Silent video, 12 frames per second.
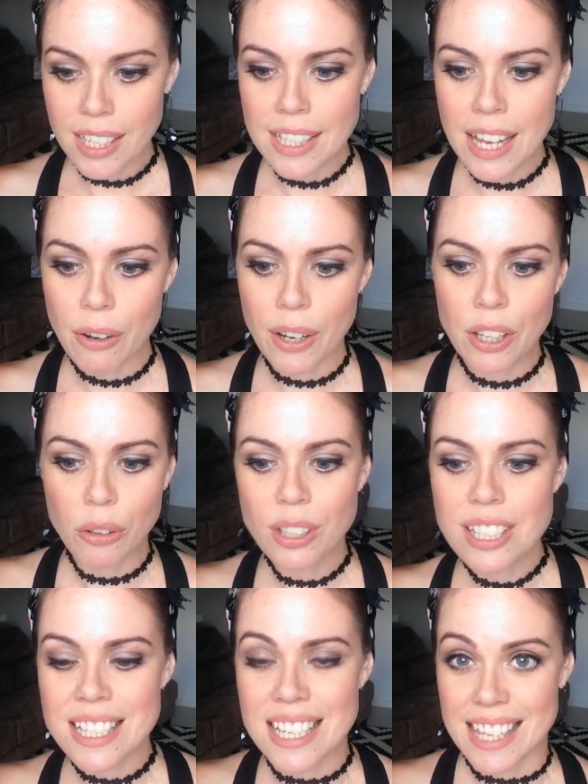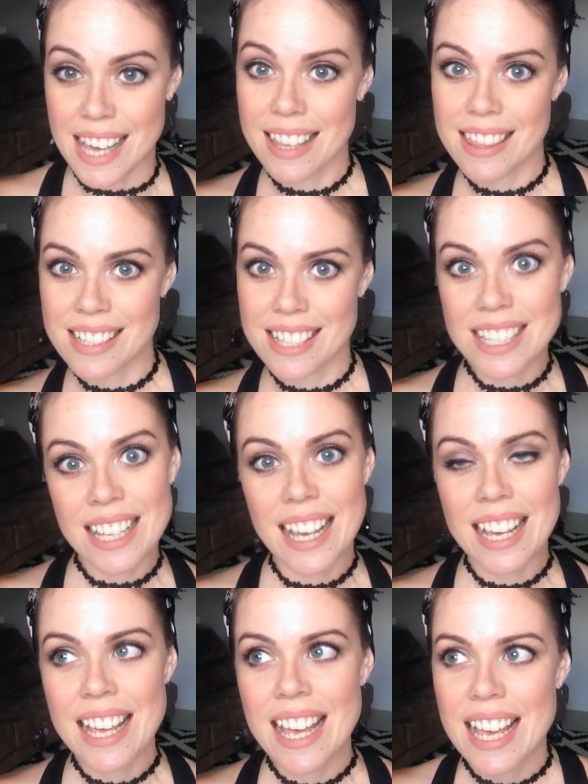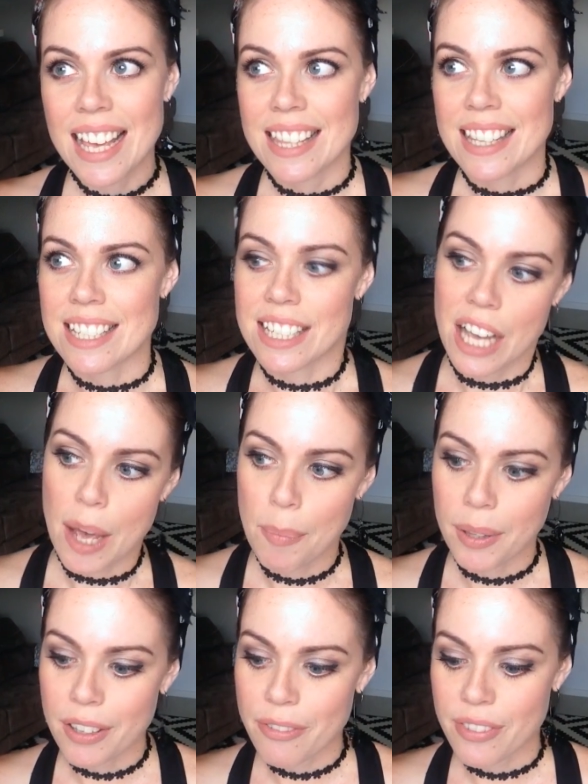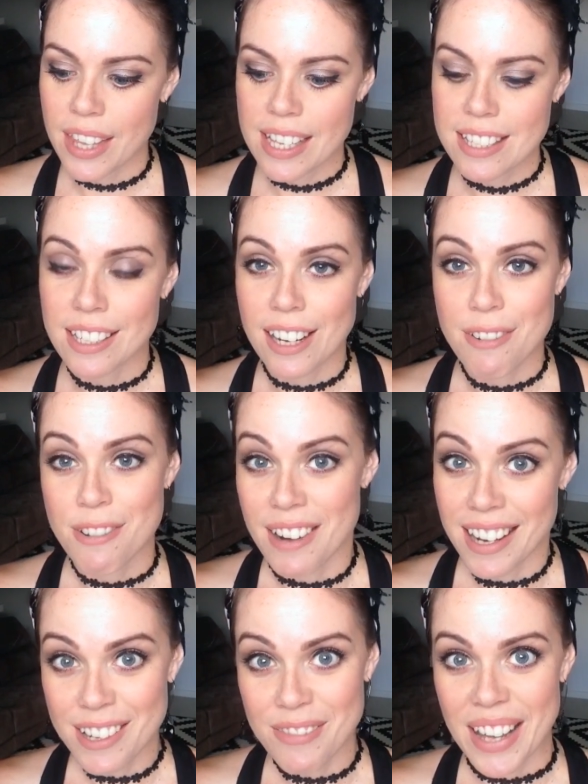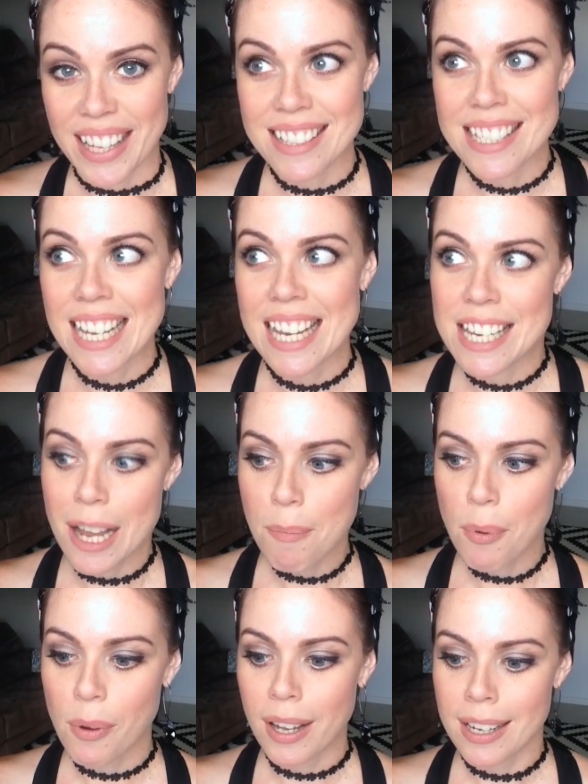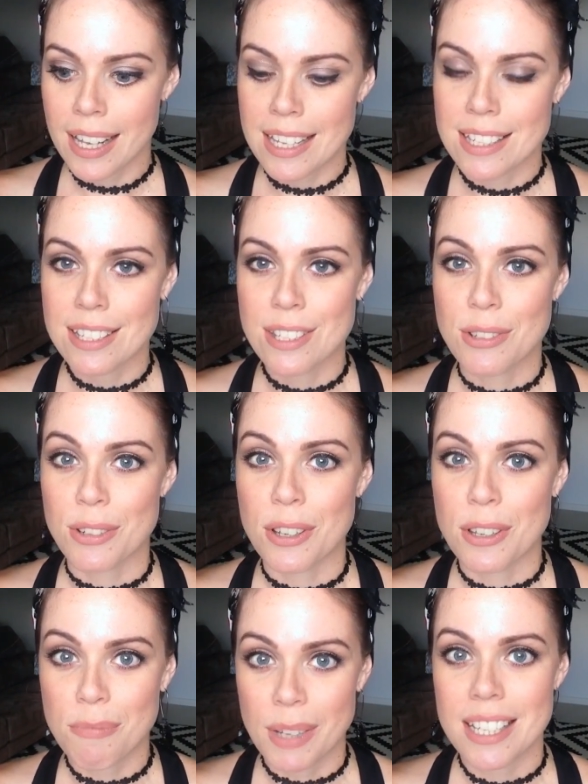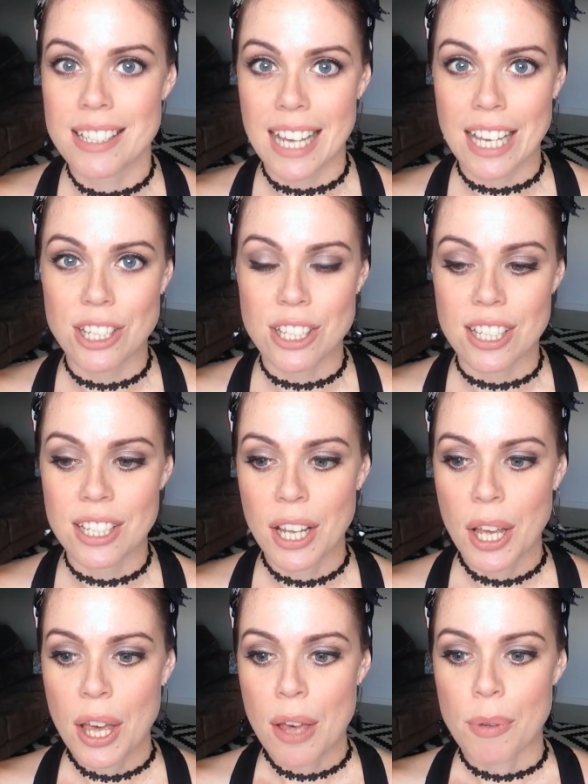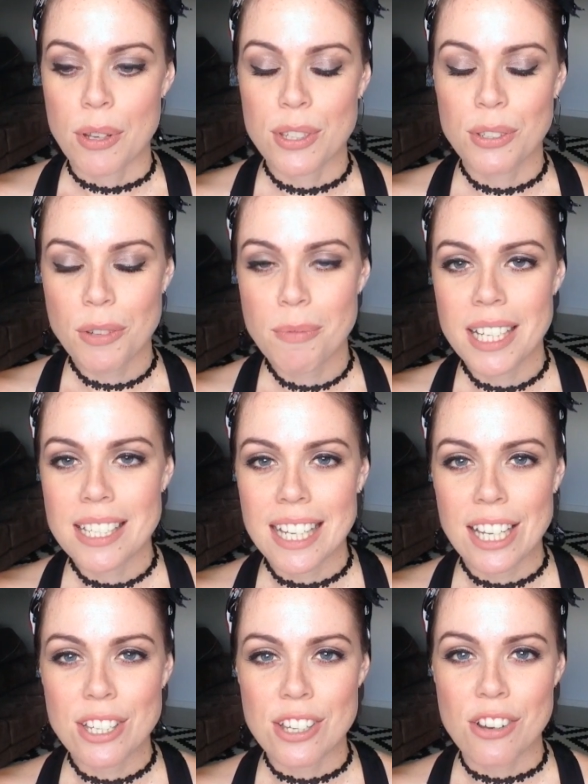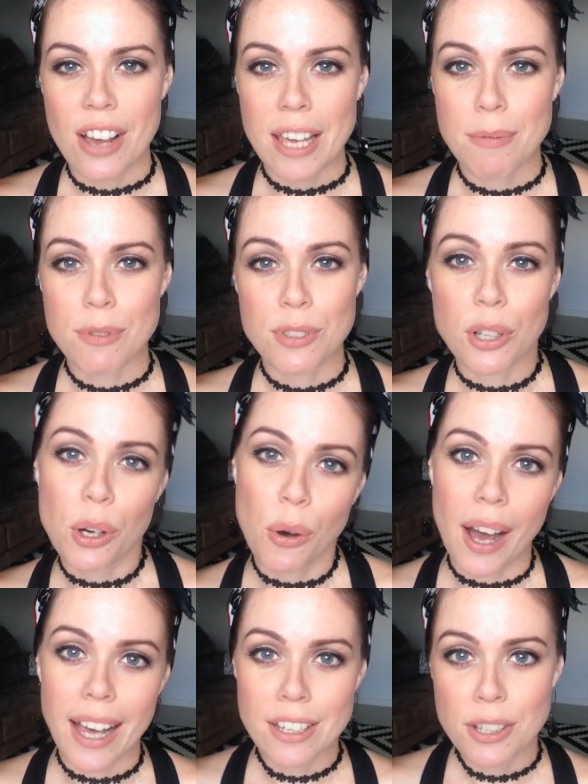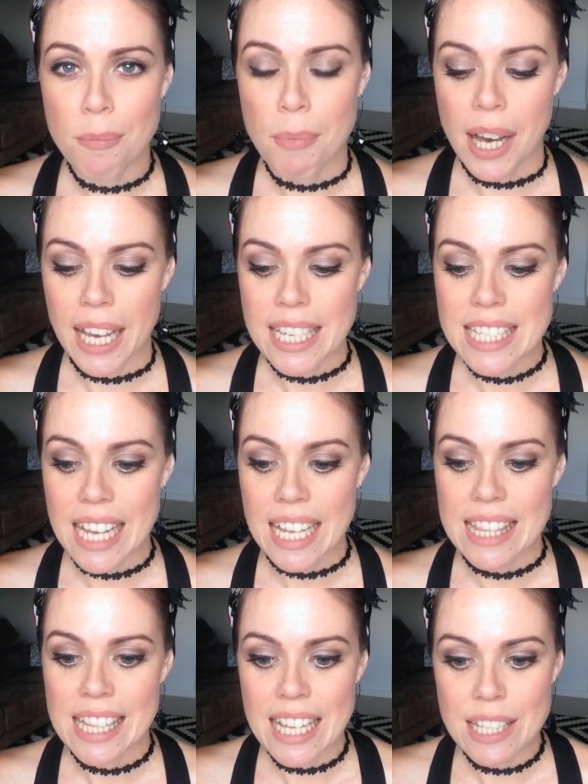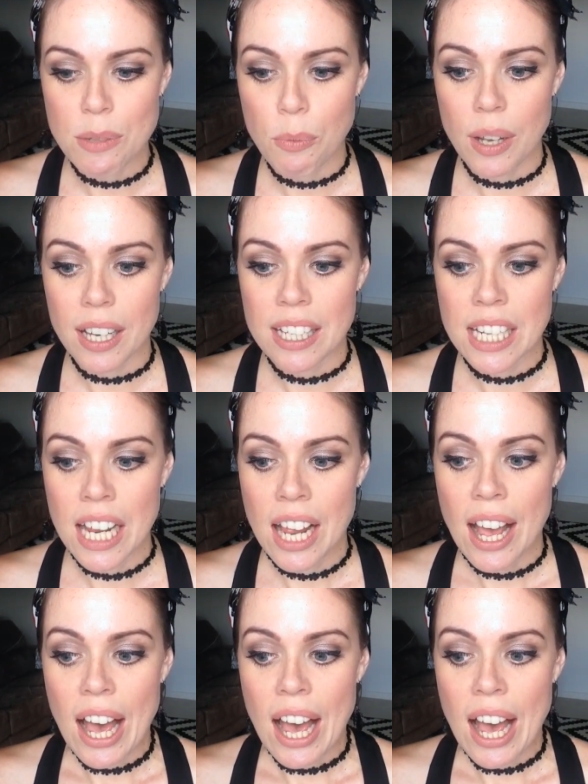Now, in order to get to there's a couple of things that I would recommend. Number one is through meditation. Because through meditation, you're able to quiet your mind. And that's when